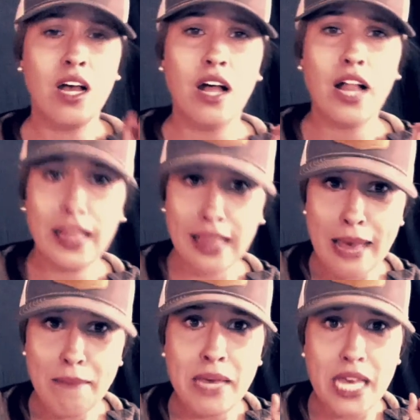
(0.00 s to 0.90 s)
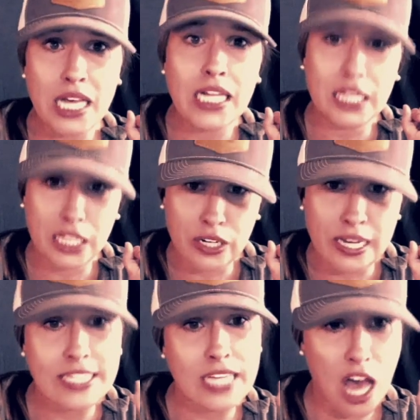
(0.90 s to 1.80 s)
Let me clear it
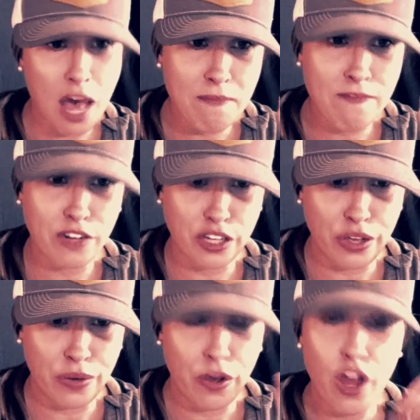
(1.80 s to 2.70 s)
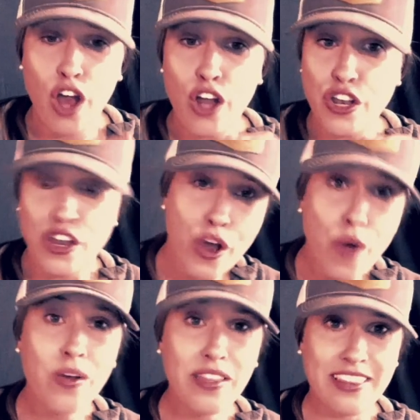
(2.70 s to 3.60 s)
up for you. No
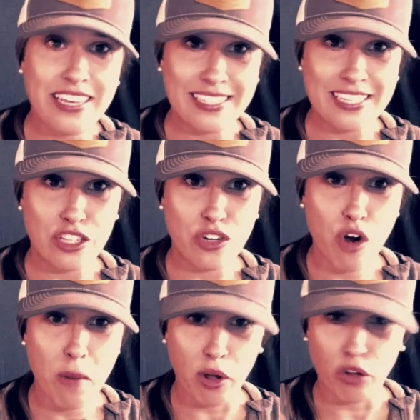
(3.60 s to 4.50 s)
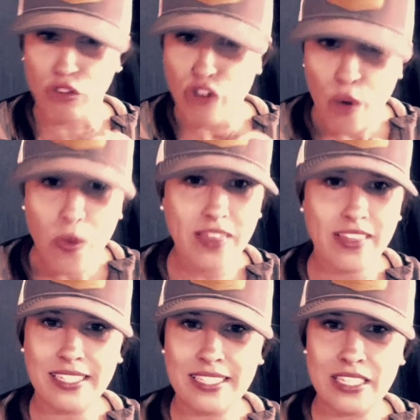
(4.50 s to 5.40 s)
one thinks it's normal. No one
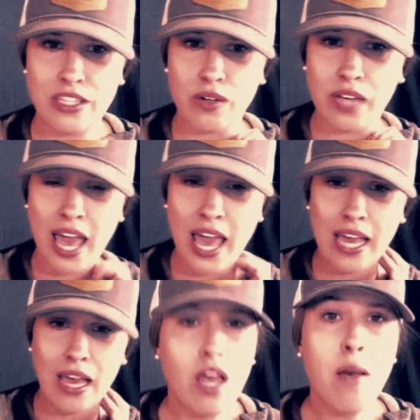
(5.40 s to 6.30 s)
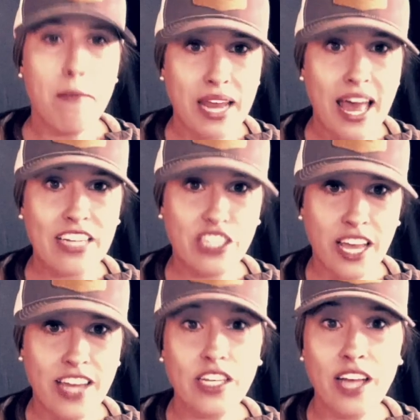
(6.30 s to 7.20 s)
thinks it's okay. But
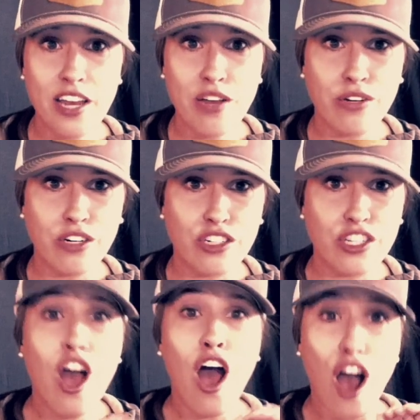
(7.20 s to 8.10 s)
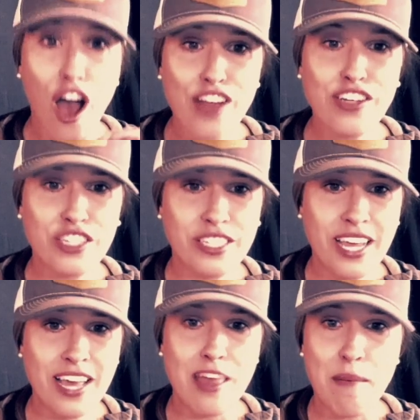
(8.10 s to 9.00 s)
educated gun owners
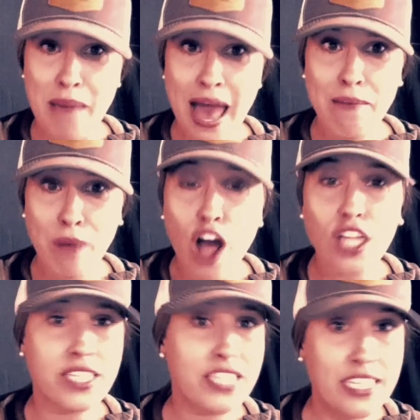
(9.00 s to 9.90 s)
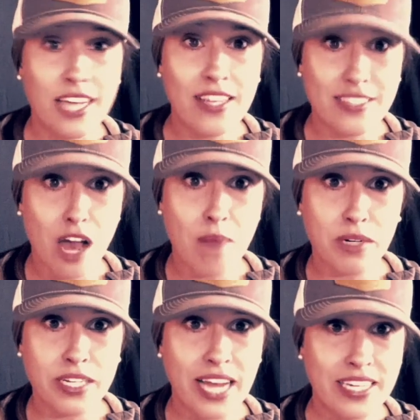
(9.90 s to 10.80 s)
understand that bad policy does not
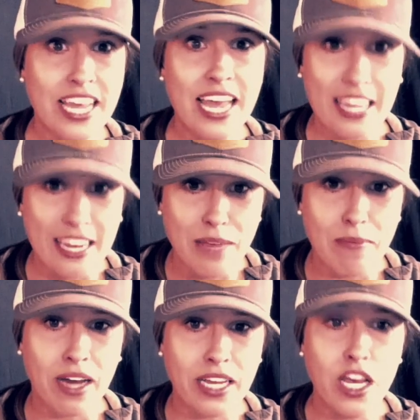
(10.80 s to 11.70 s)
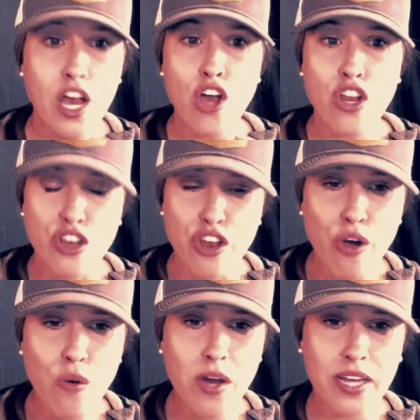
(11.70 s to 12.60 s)
protect anybody. No
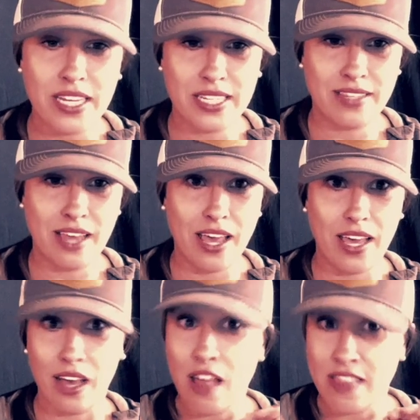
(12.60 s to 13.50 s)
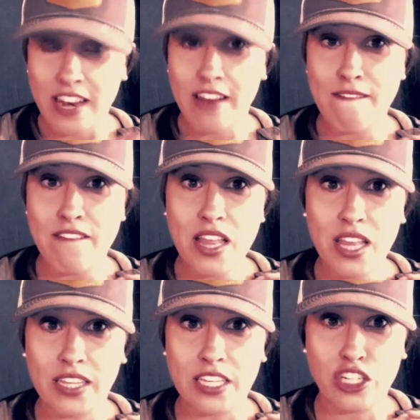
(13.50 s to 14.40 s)
one is saying that an event
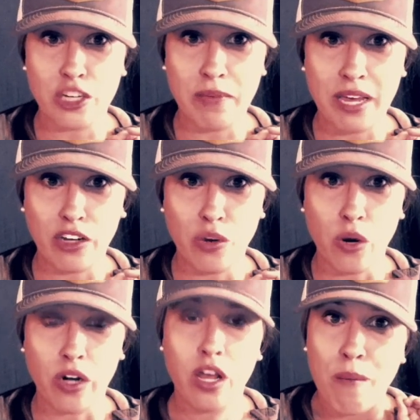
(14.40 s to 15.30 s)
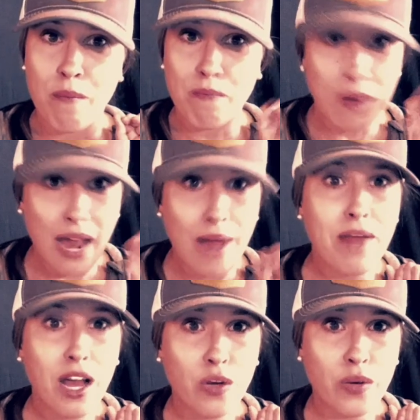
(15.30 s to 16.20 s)
like this should be ignored. But I'm
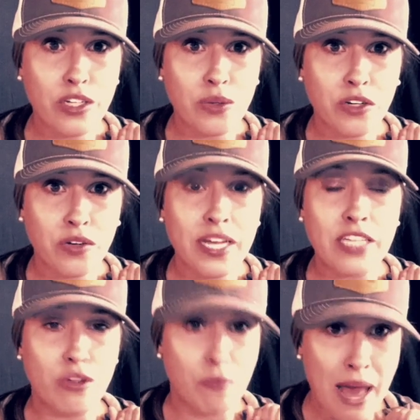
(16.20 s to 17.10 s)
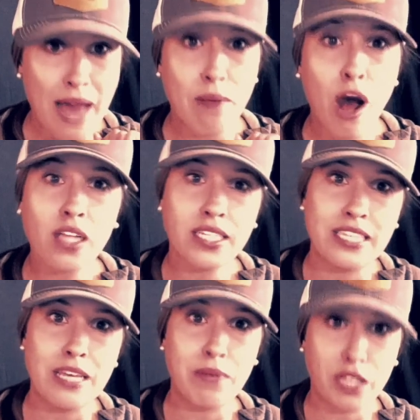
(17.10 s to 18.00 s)
not going to agree to bad
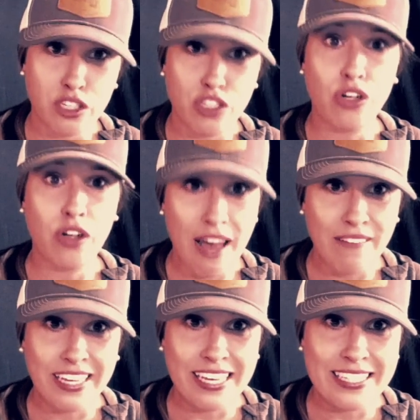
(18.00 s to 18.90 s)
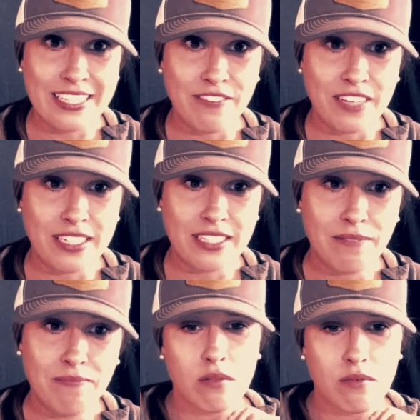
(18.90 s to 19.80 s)
policy because you're having a hissy fit.
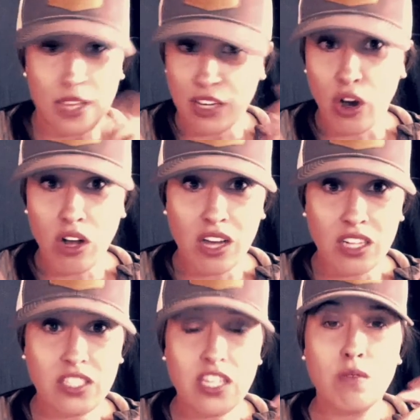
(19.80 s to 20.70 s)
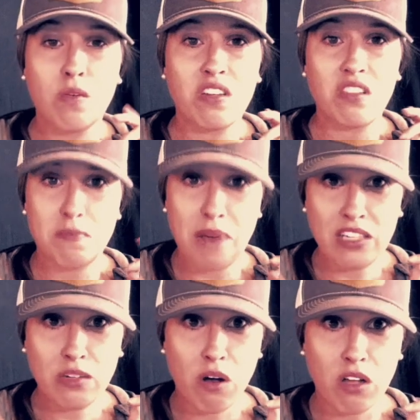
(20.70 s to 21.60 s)
In all honesty, one of the best
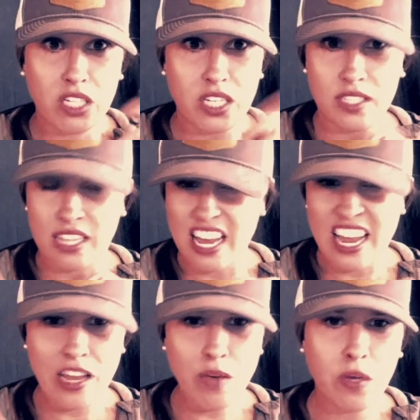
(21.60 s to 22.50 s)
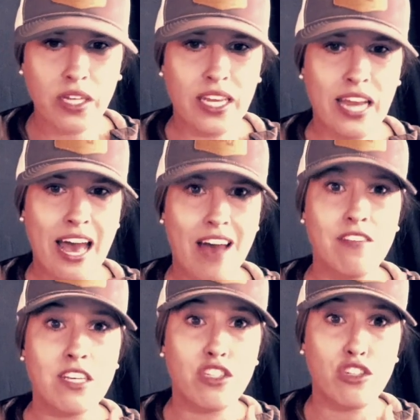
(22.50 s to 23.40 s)
qualities that anyone can have
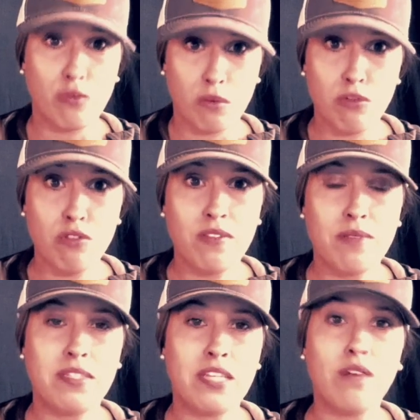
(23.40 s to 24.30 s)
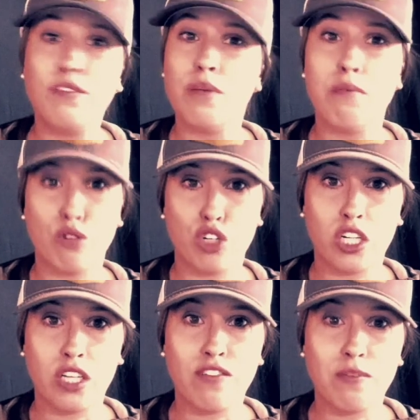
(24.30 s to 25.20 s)
is to remove themselves
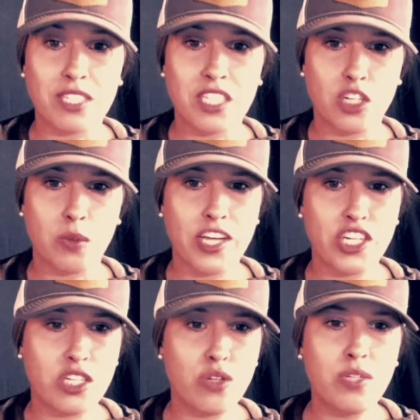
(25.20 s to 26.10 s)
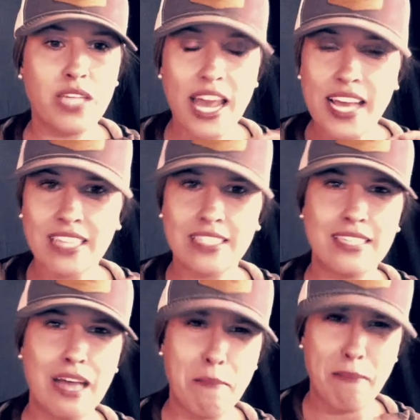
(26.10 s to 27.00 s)
emotionally from the situation, to take a
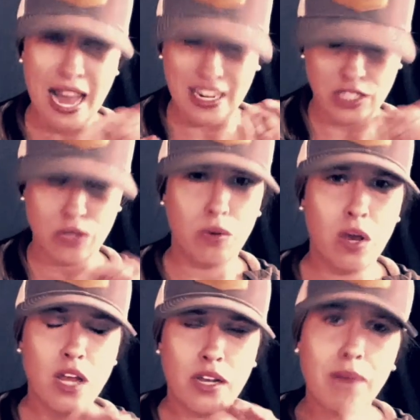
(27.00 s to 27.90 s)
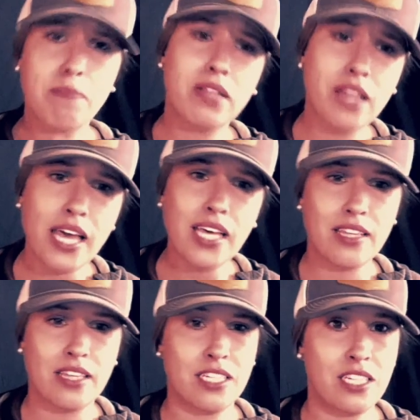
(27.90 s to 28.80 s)
step back, to not play
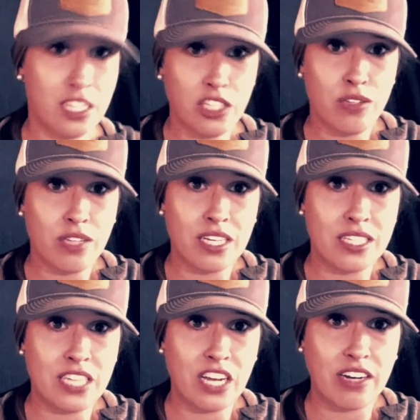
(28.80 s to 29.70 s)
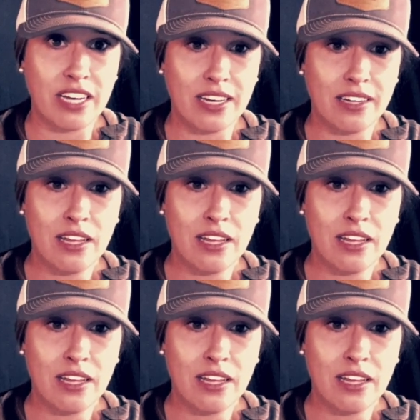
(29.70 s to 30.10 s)
into the hysteria.